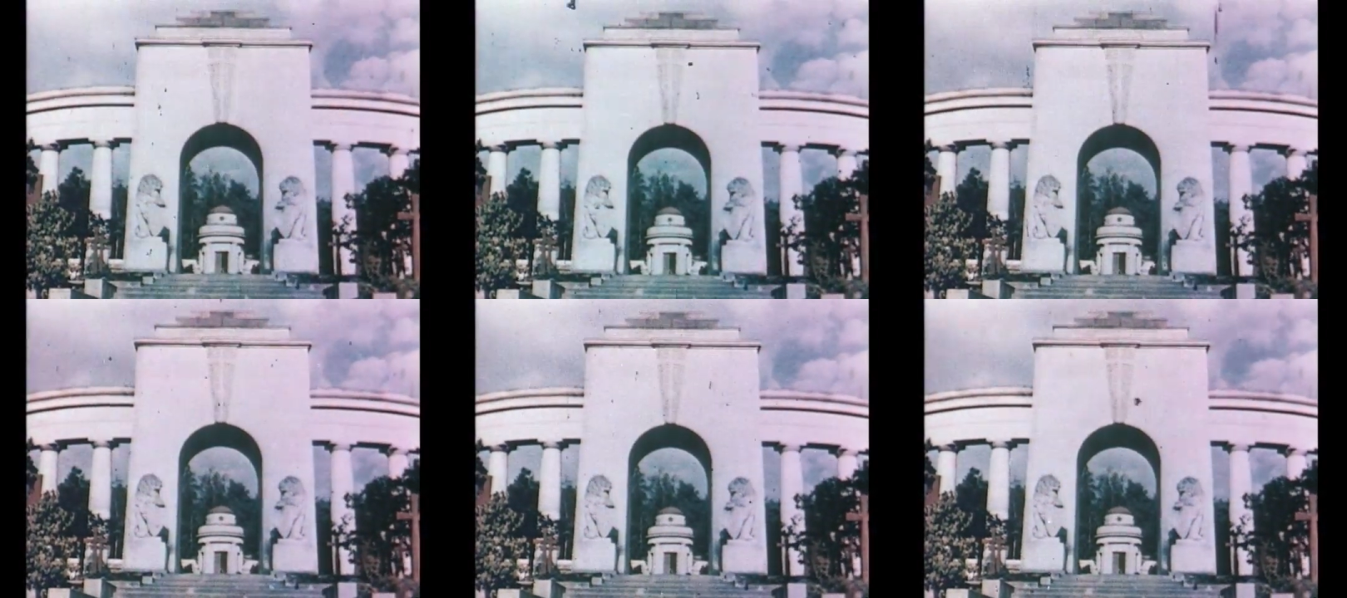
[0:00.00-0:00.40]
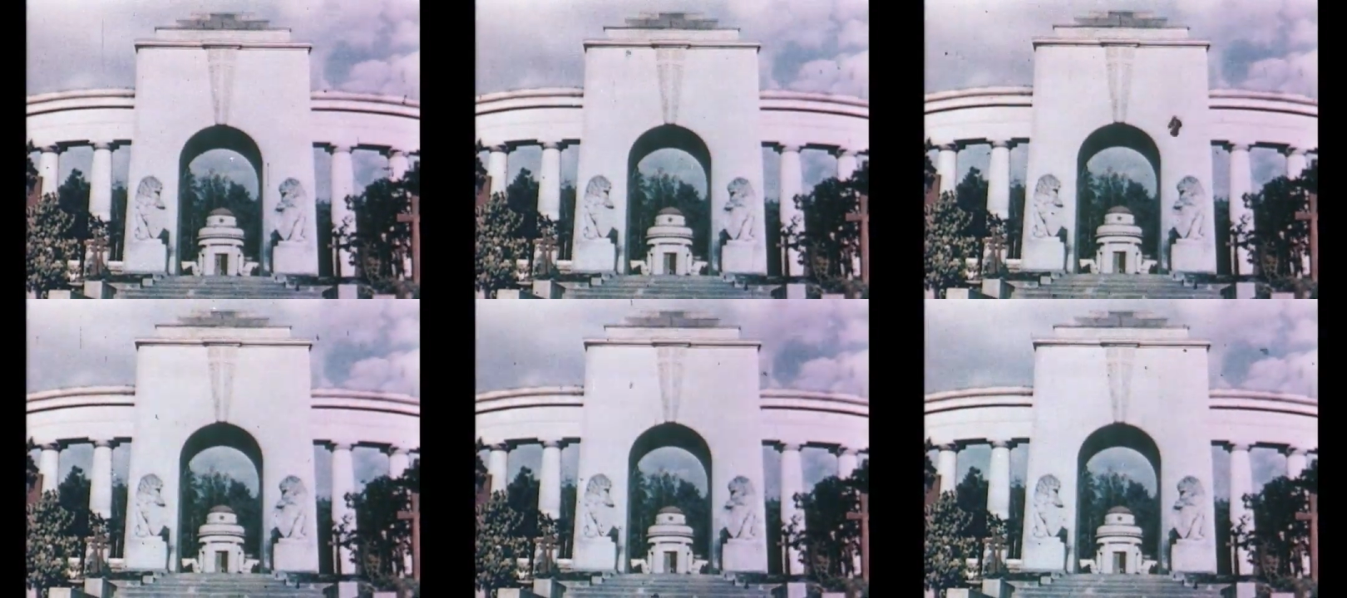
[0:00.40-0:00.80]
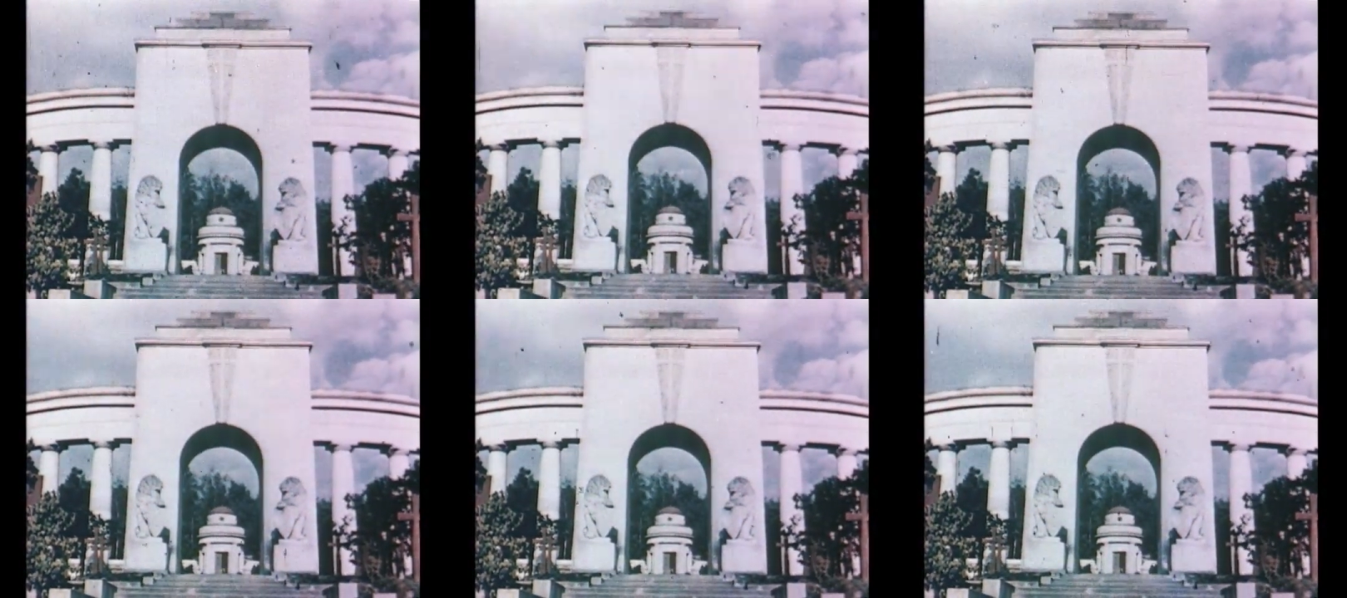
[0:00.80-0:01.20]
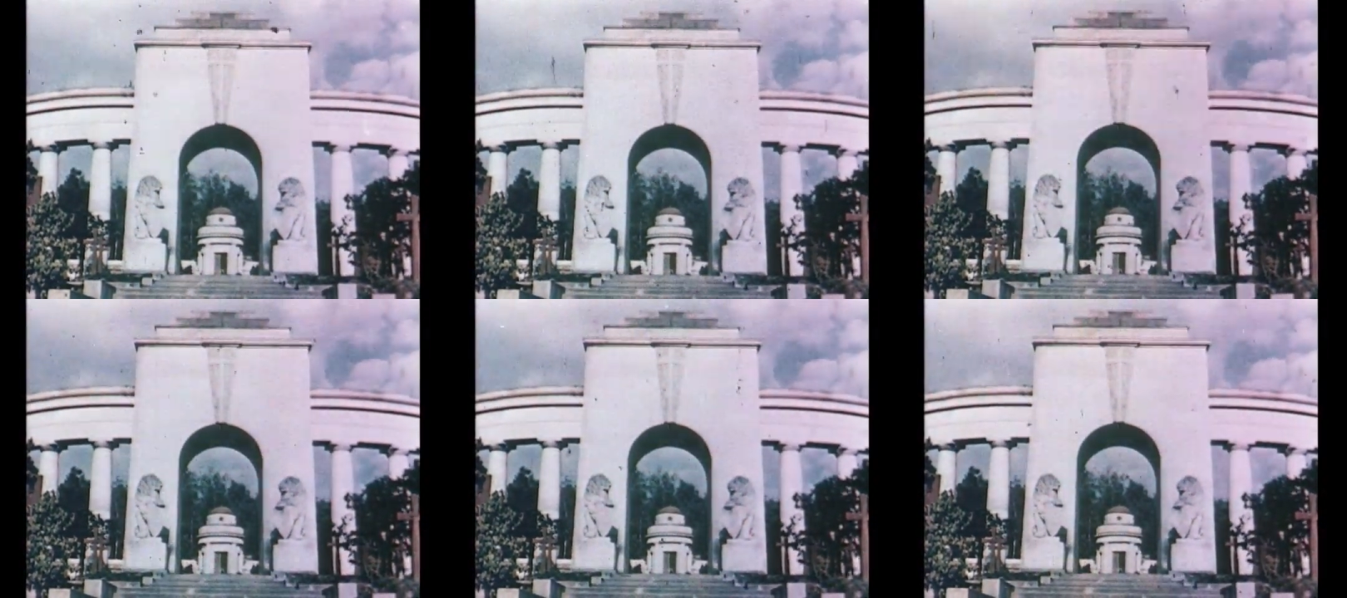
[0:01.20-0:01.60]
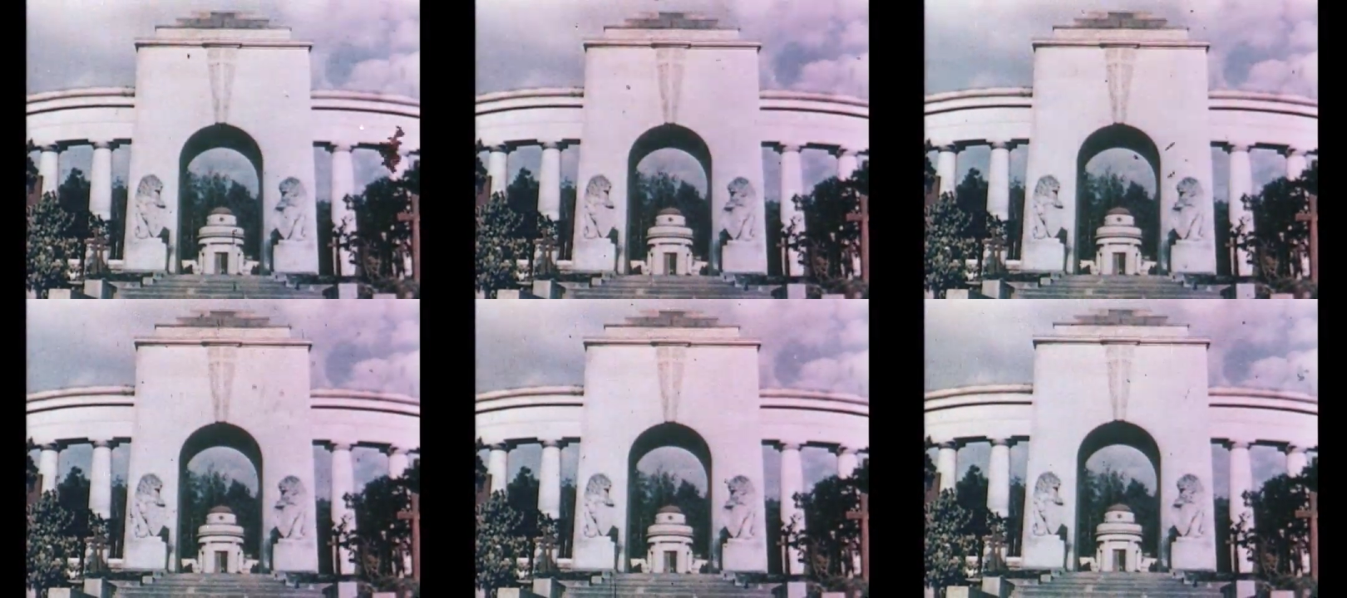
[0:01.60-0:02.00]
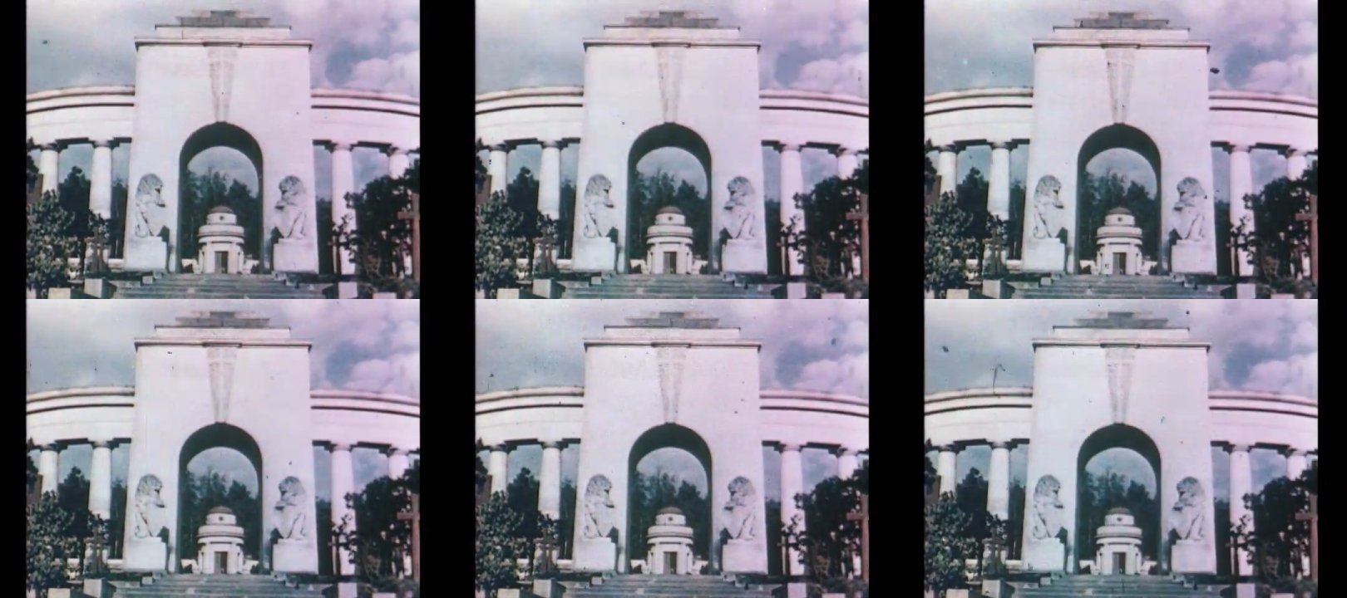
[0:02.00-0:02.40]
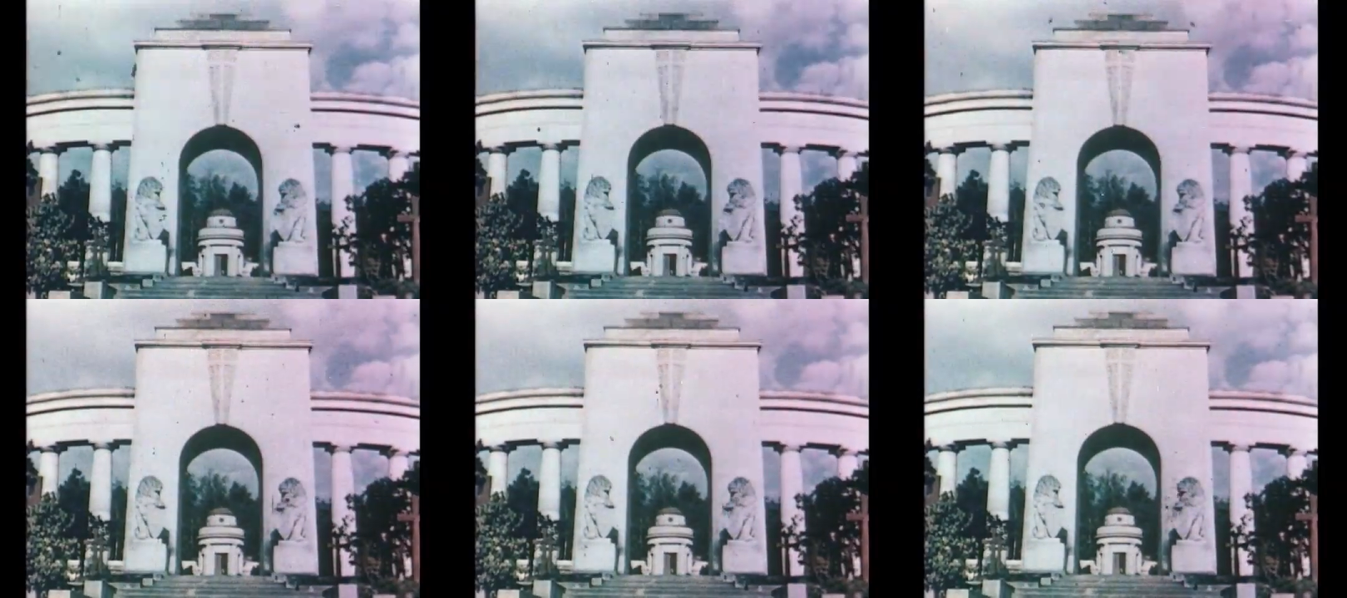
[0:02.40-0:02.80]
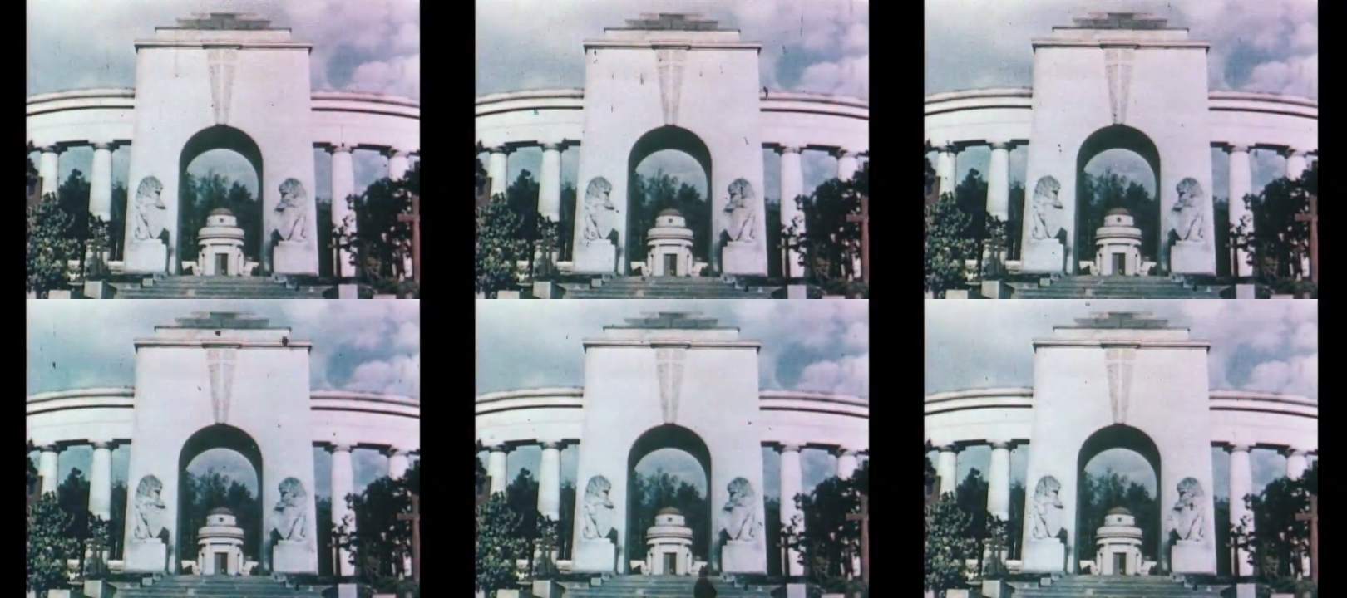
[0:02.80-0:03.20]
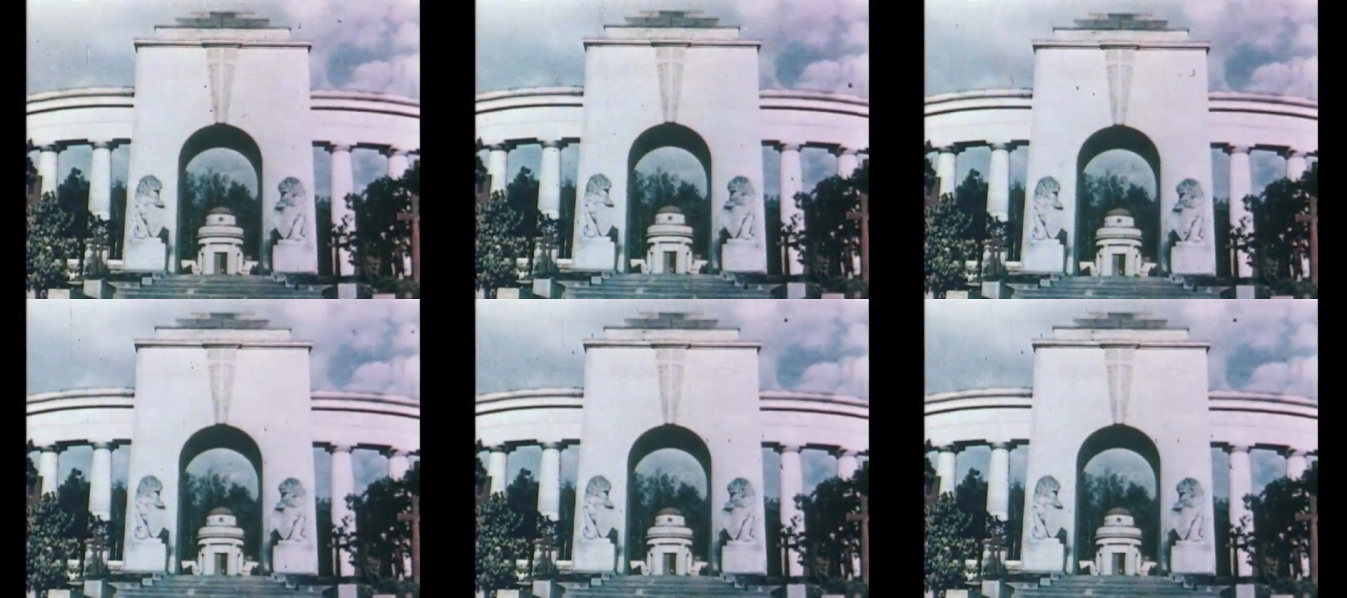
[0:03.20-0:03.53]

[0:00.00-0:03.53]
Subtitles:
No face is visible, so there are no lips to read.